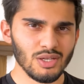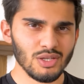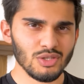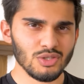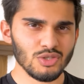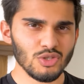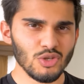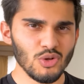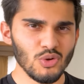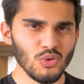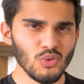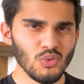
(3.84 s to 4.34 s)

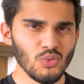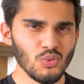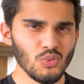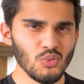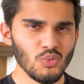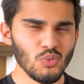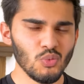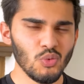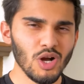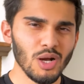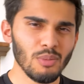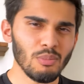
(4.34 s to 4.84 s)
So
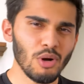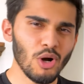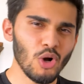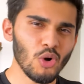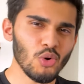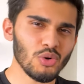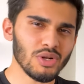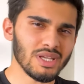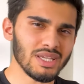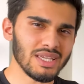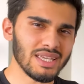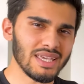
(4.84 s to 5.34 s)
what I'm
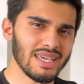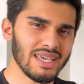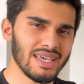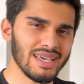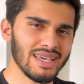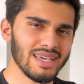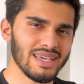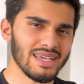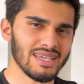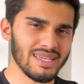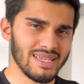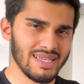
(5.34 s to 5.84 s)
holding
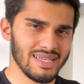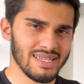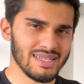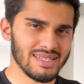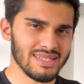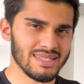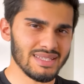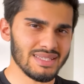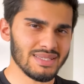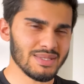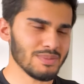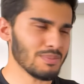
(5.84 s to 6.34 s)
here
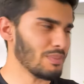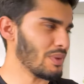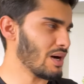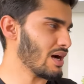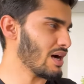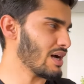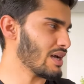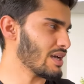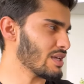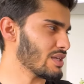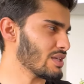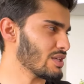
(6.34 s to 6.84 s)
is
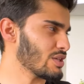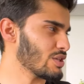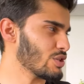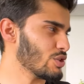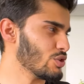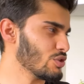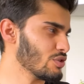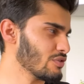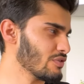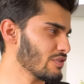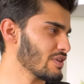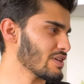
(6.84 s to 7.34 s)
my
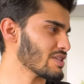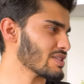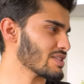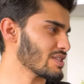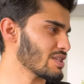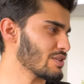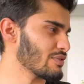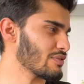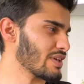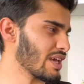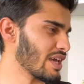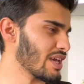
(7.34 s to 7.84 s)
University
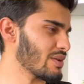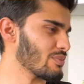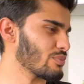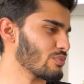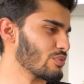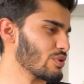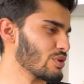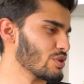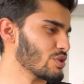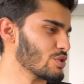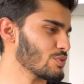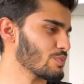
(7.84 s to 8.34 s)
of
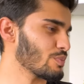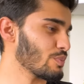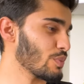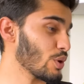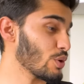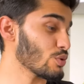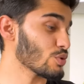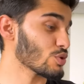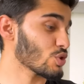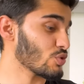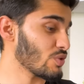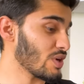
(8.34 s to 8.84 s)
Cambridge
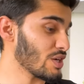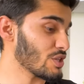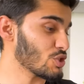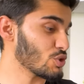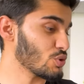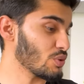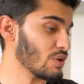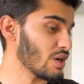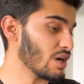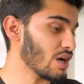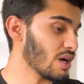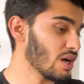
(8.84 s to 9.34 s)

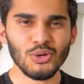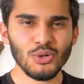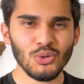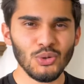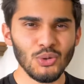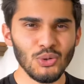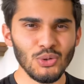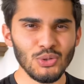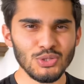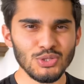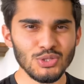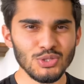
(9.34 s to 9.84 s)
postgraduate
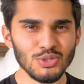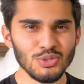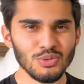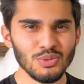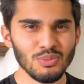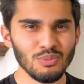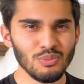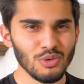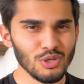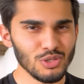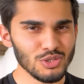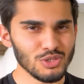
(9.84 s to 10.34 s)
course
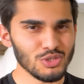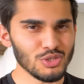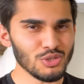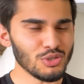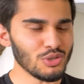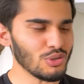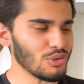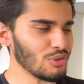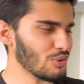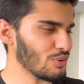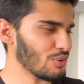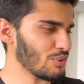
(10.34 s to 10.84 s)

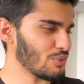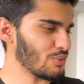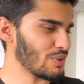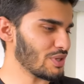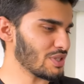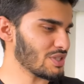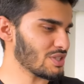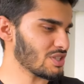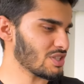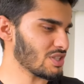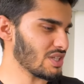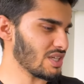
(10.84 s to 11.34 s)
module,
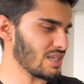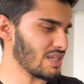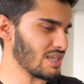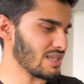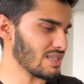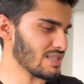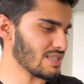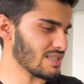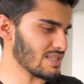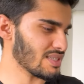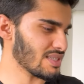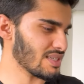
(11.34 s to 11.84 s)
which
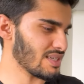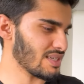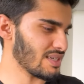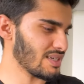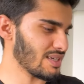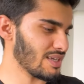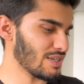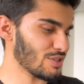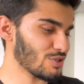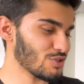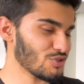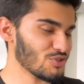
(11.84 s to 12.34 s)
is
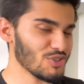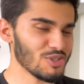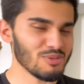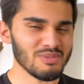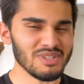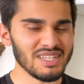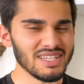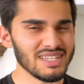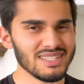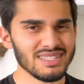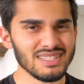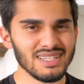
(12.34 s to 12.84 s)

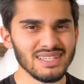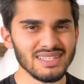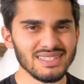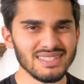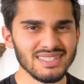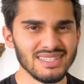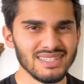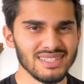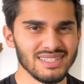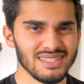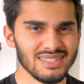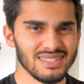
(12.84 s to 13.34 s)
extremely
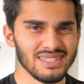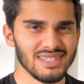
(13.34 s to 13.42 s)
exciting.